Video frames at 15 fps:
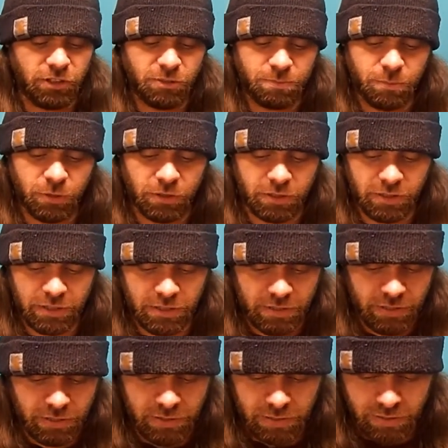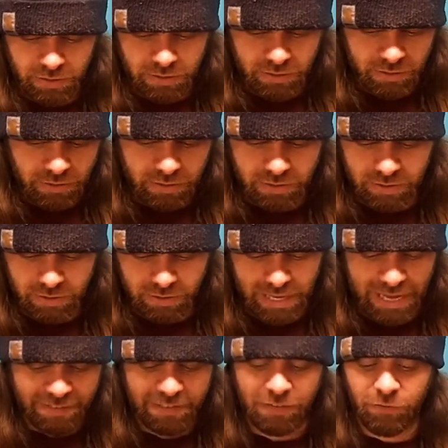book
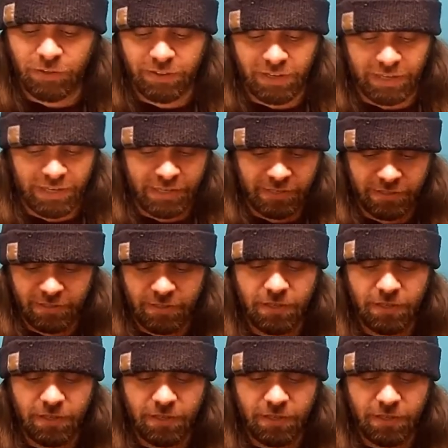has everything in it.